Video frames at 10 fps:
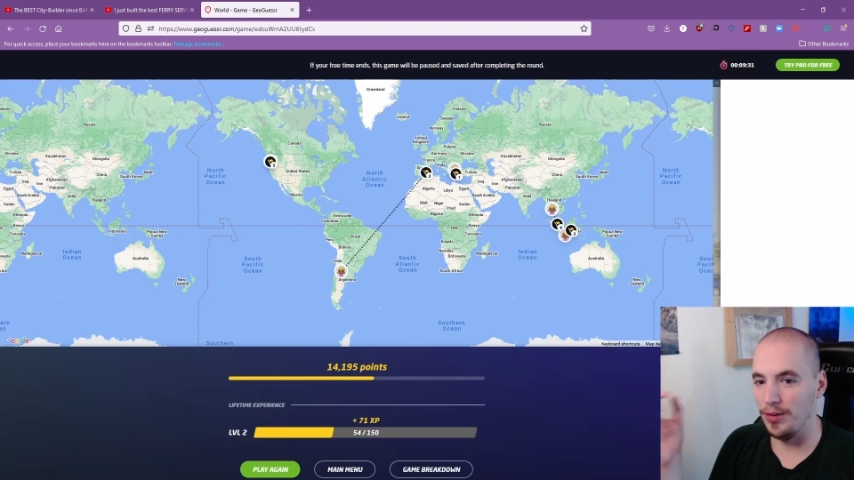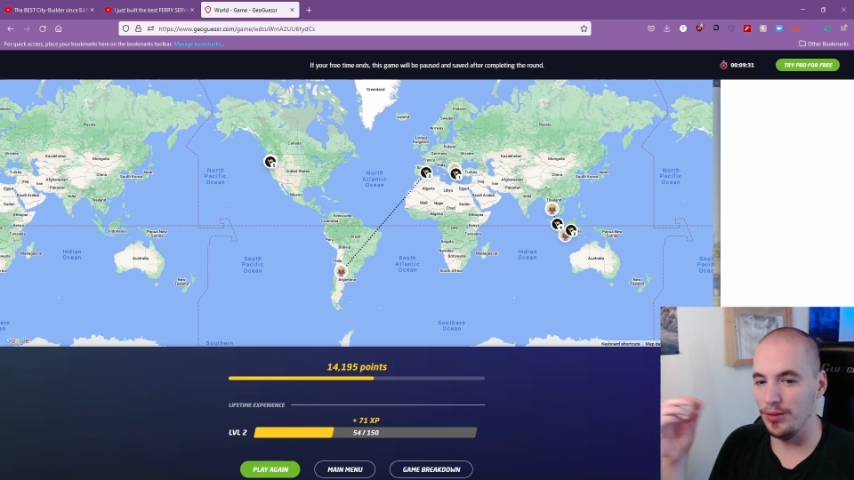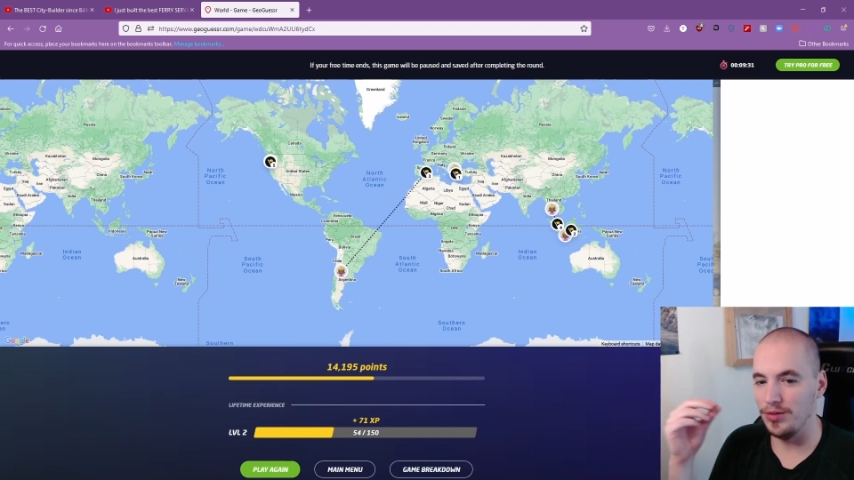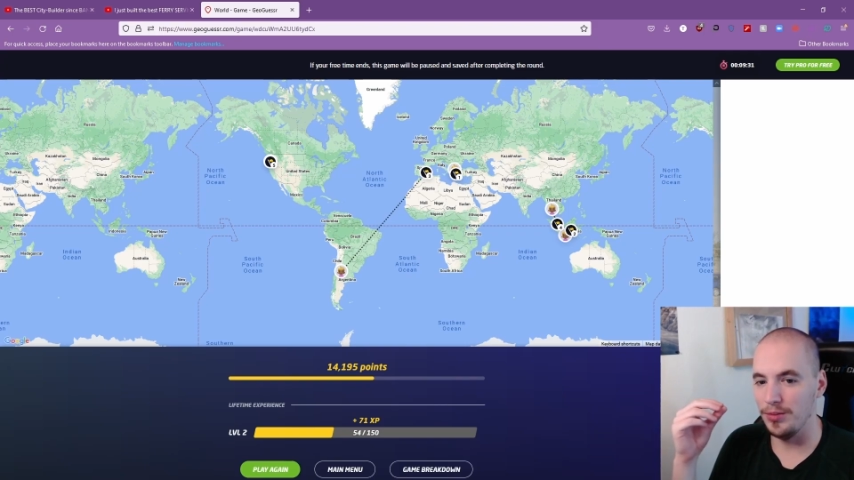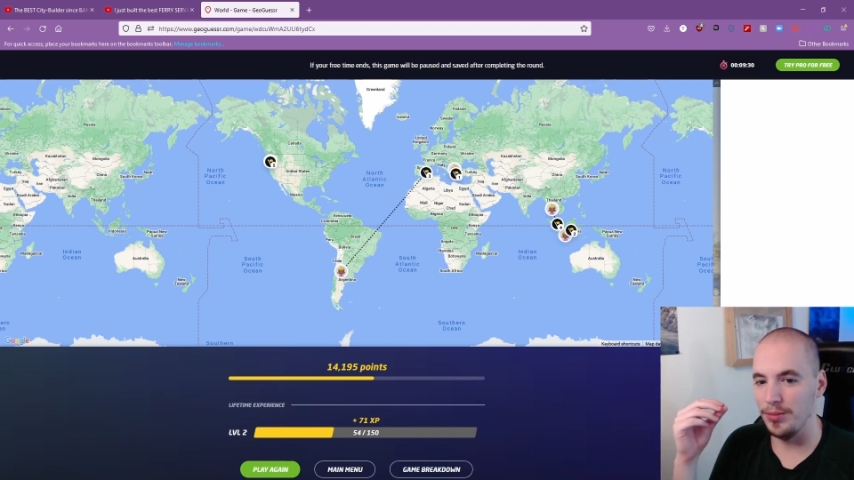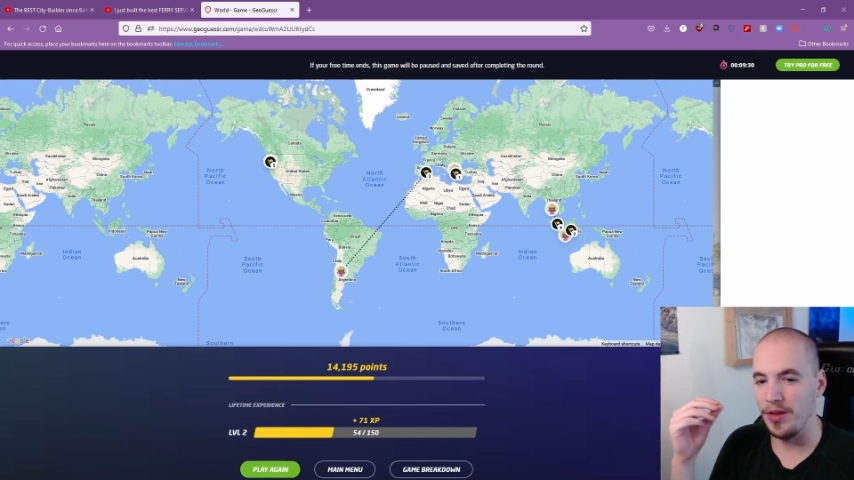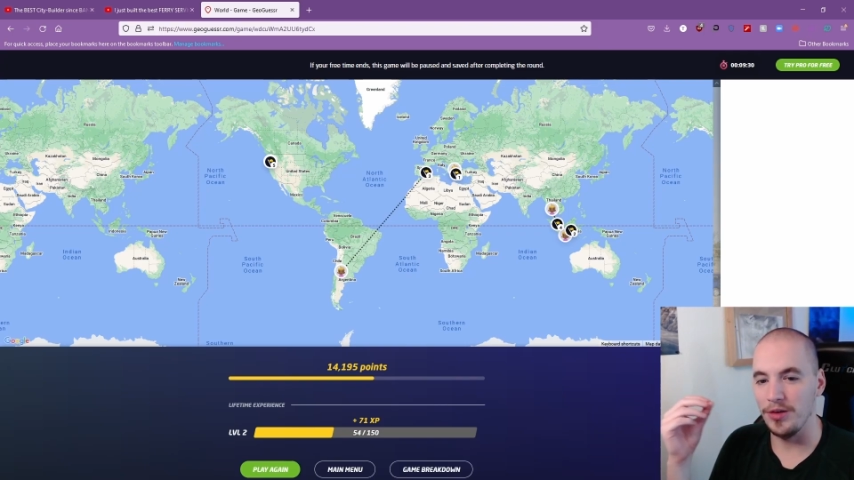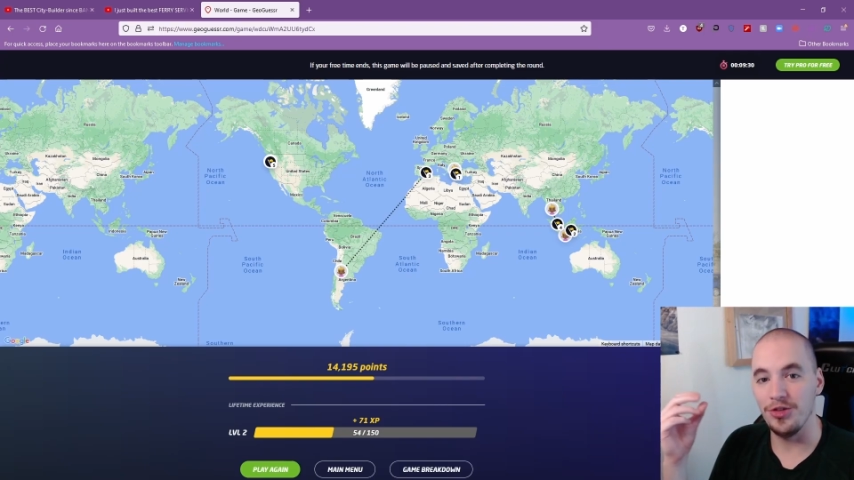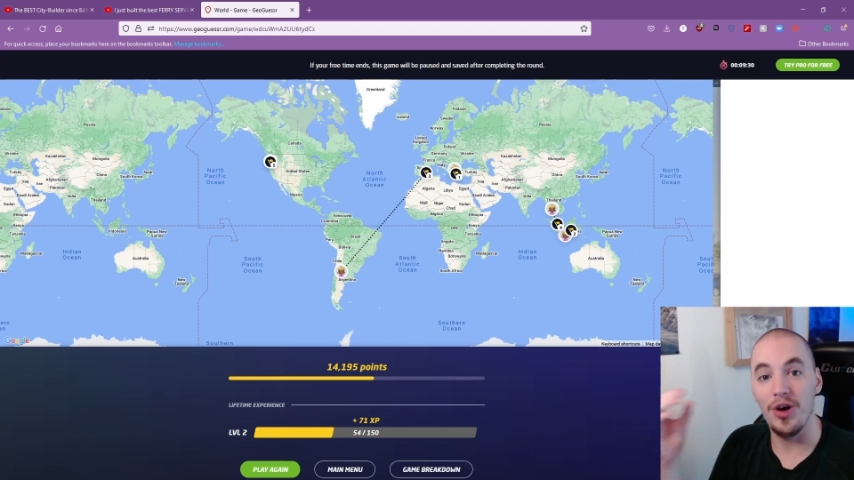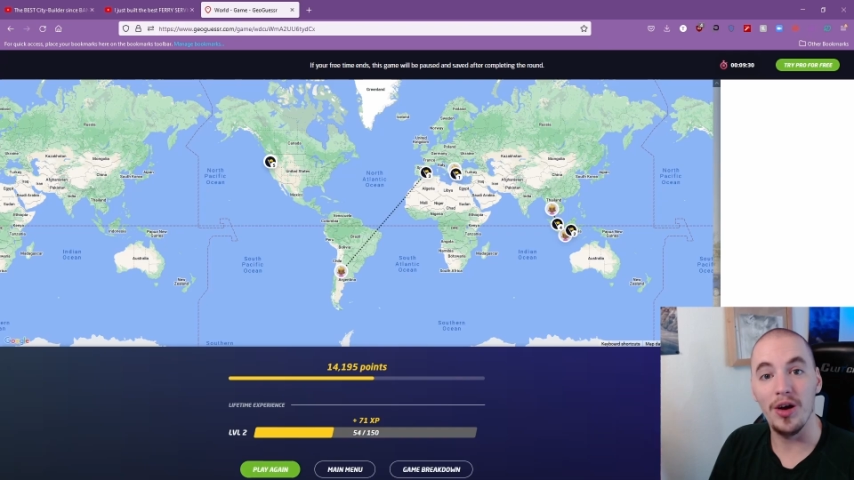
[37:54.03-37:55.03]
do some
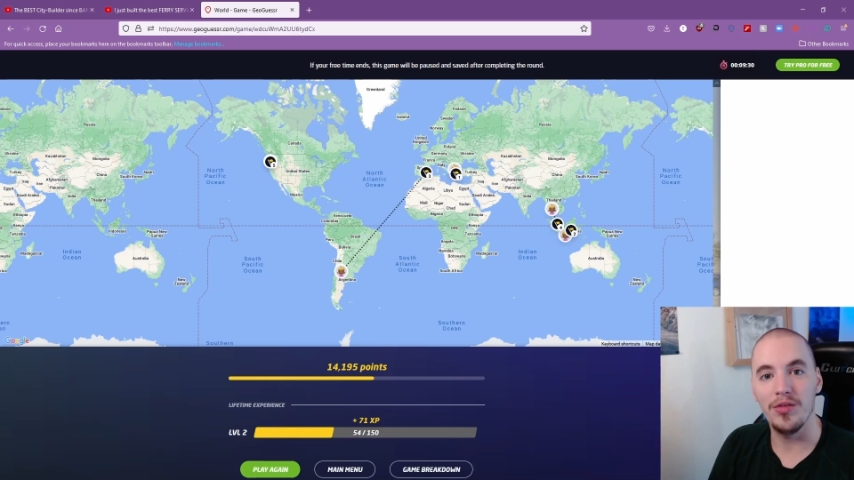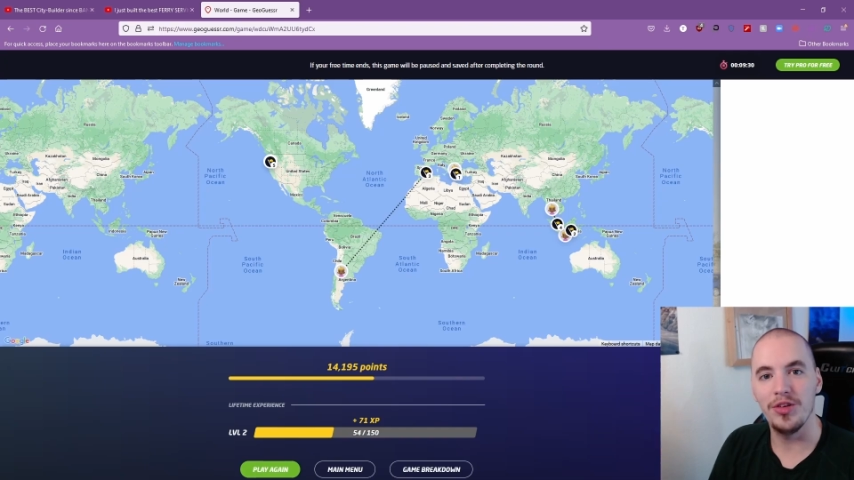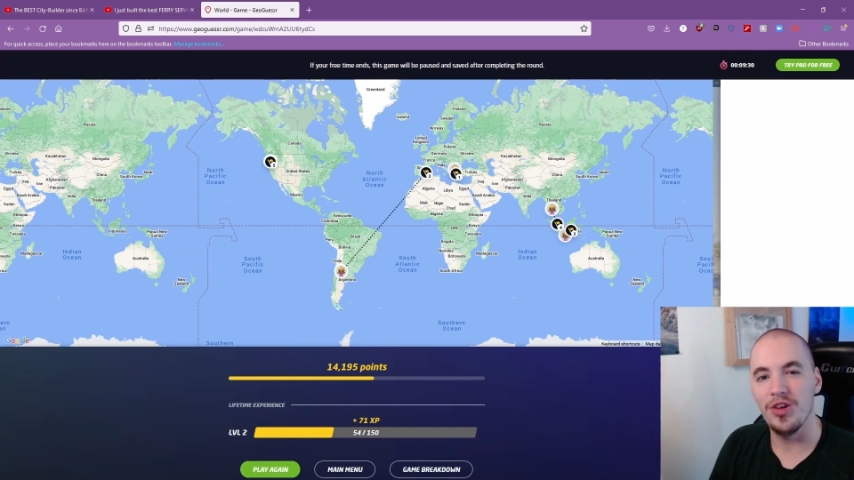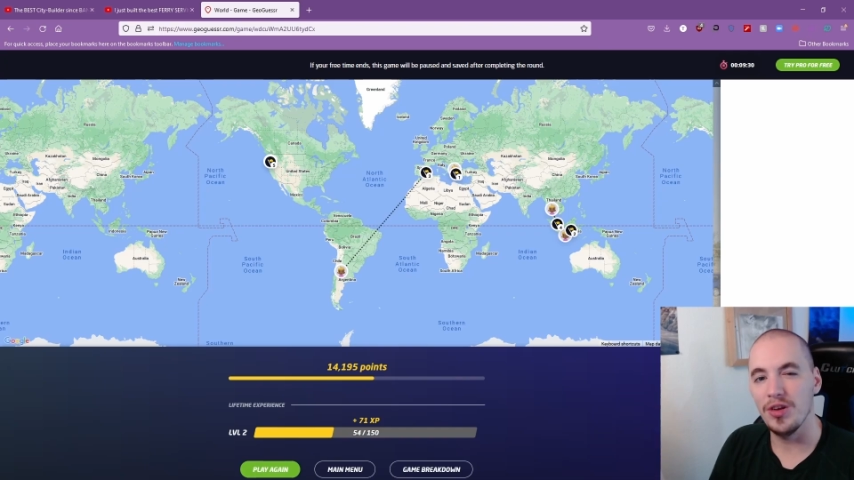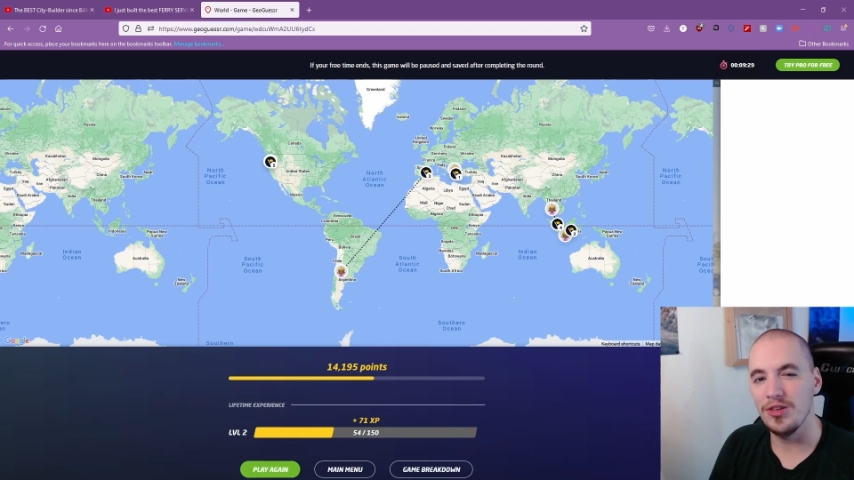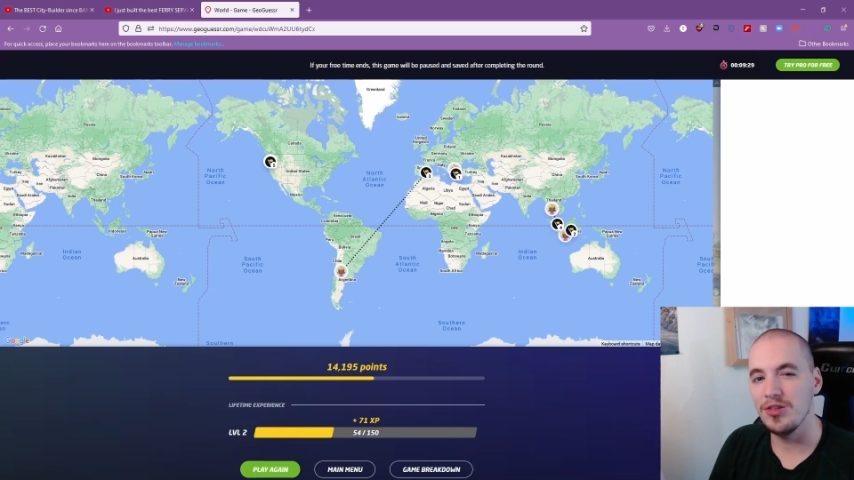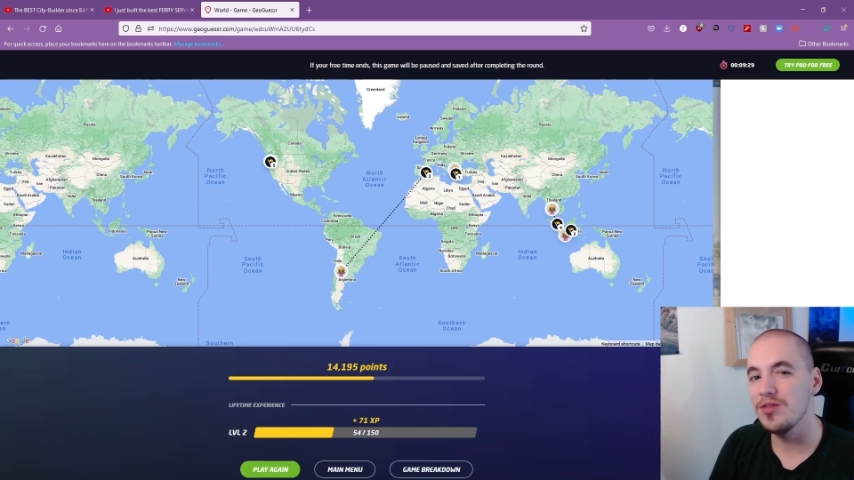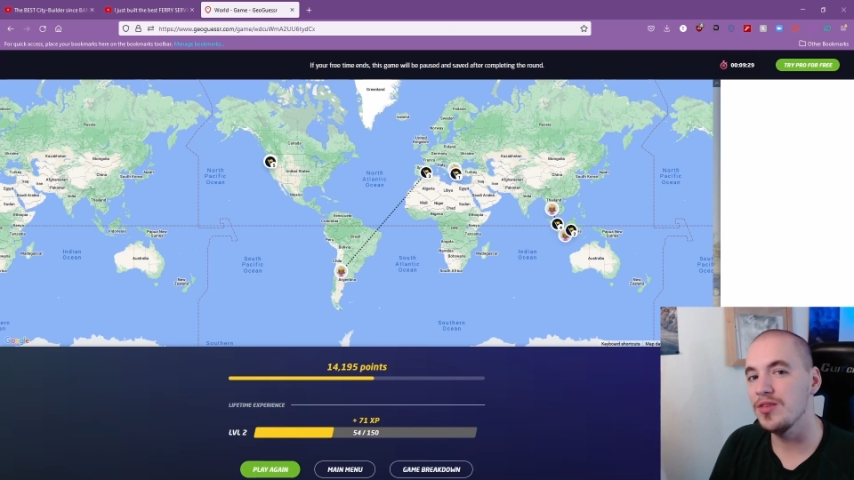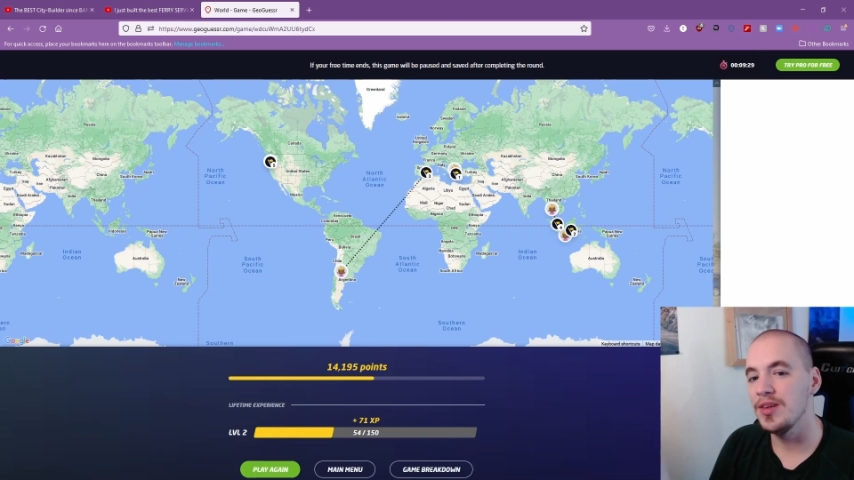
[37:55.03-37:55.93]
other geography challenges.